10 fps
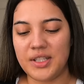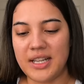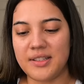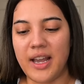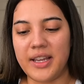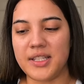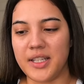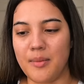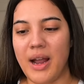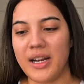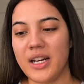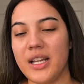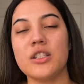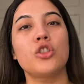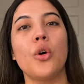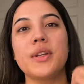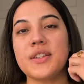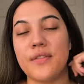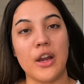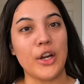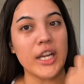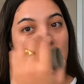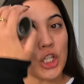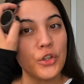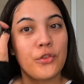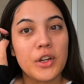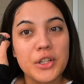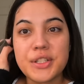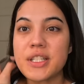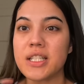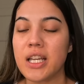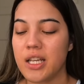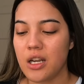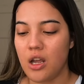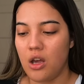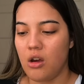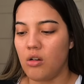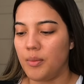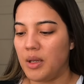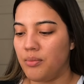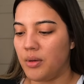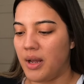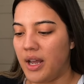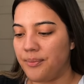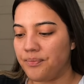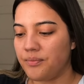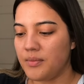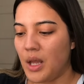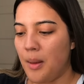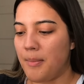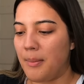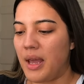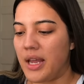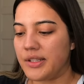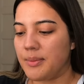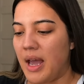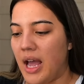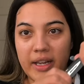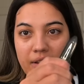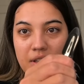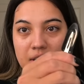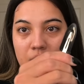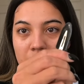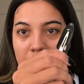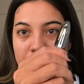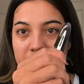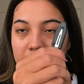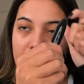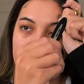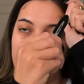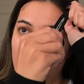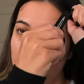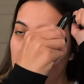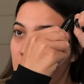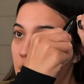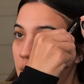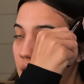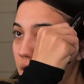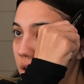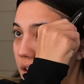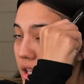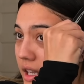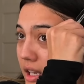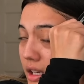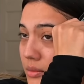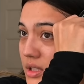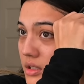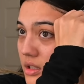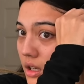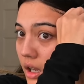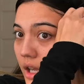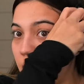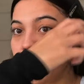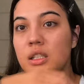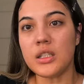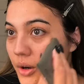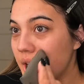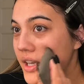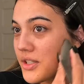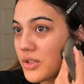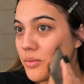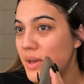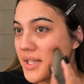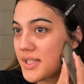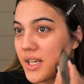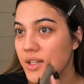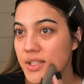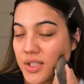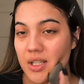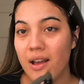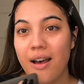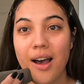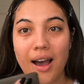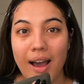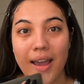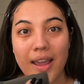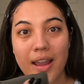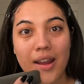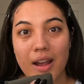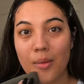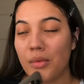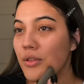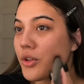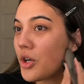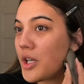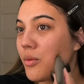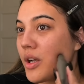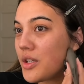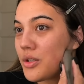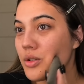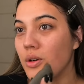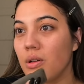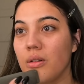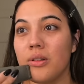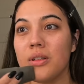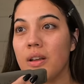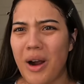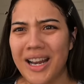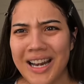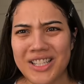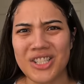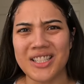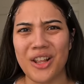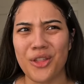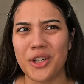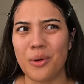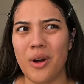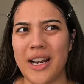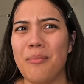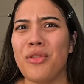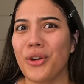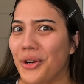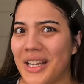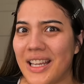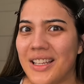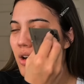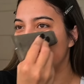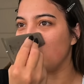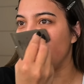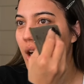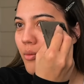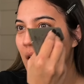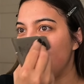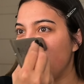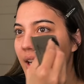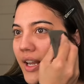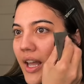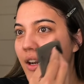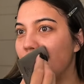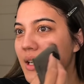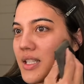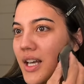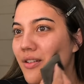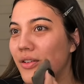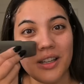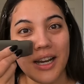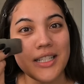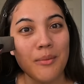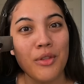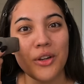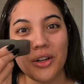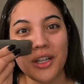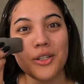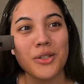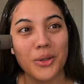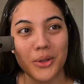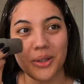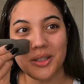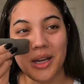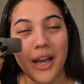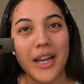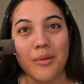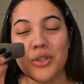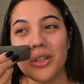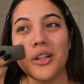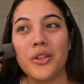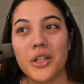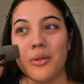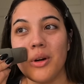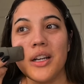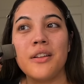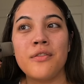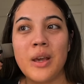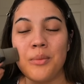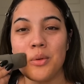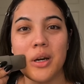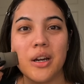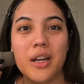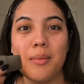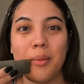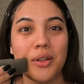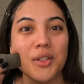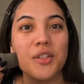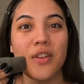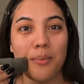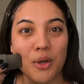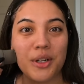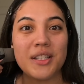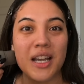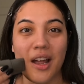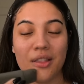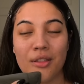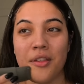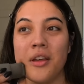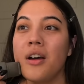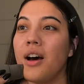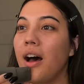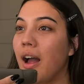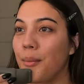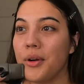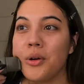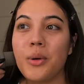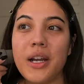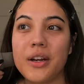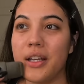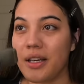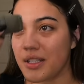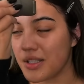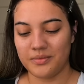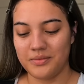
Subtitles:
This has niacinamide in it, so it's very good for your skin. Oh, let me put my bangs back. I have these little clips that I got from Amazon. Okay, so basics. I am 31 years old. Why did I just say 31? I'm 30. Oh God, why am I getting ahead of myself? Guys, I'm 30 years old. I am turning 31 in February. My birthday's February 10th. I'm an Aquarius.